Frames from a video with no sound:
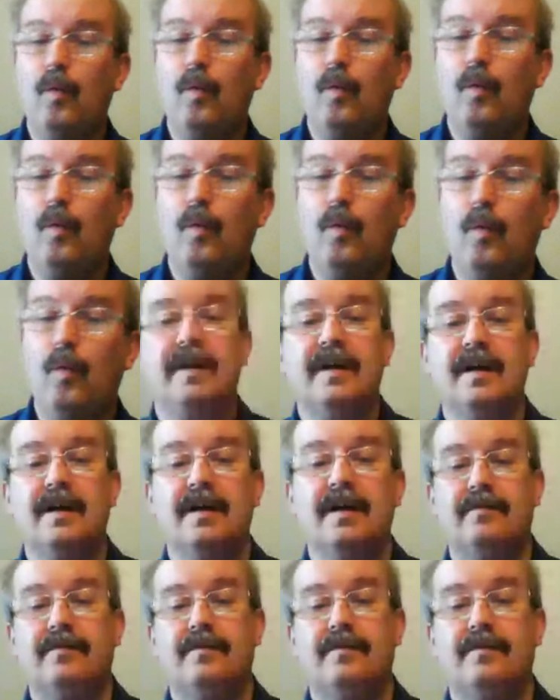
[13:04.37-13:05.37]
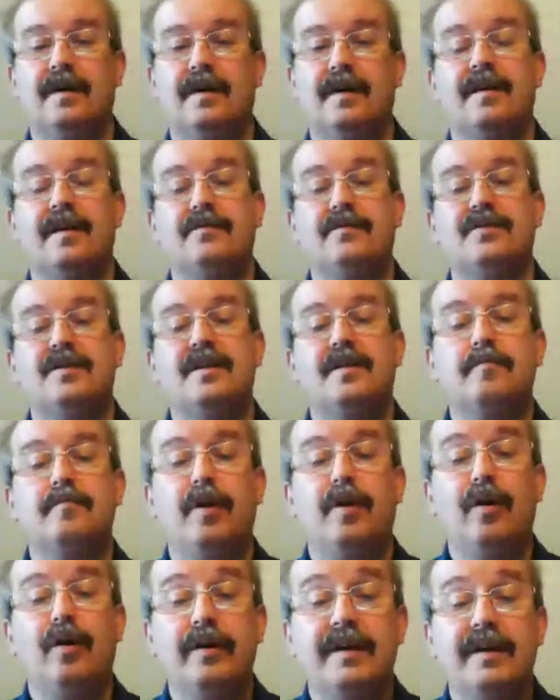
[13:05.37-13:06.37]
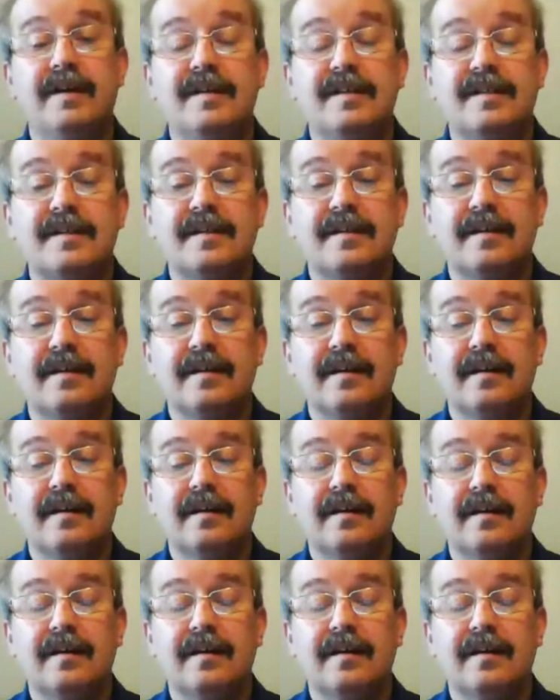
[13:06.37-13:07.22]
or whether we have 1,000 employees.